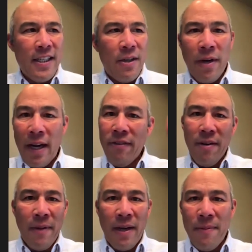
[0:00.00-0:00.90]
whatever
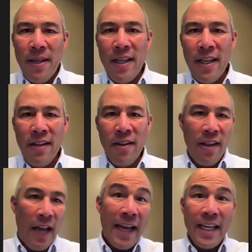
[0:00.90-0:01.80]
it might be
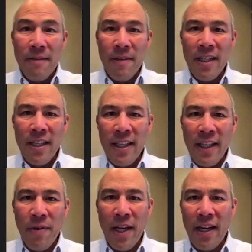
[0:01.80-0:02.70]
academically, like
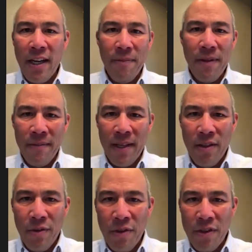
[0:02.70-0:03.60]
we got to help them get
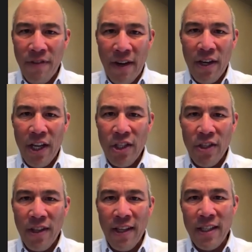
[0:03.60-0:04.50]
through those
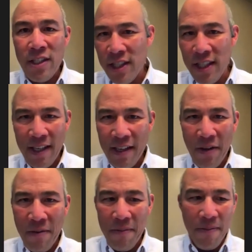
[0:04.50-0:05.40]
foundational things, just like,
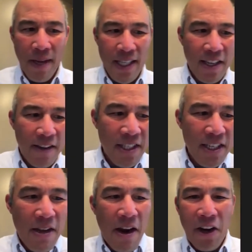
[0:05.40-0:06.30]
Maslow's
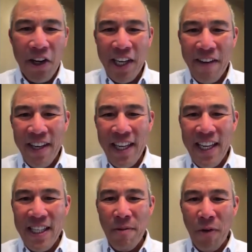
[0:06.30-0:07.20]
hierarchy of
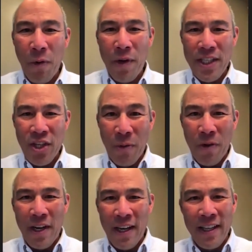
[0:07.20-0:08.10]
needs before we can start
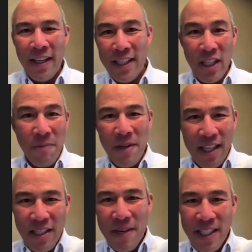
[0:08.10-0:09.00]
working on it. Let's help you get
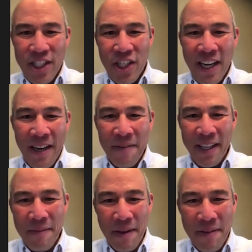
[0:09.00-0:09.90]
this amazing job.
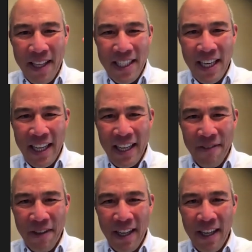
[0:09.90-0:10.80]
Like maybe that's not yet
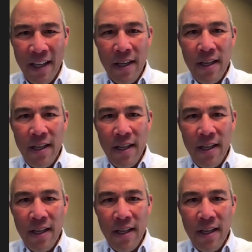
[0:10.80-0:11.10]
ready.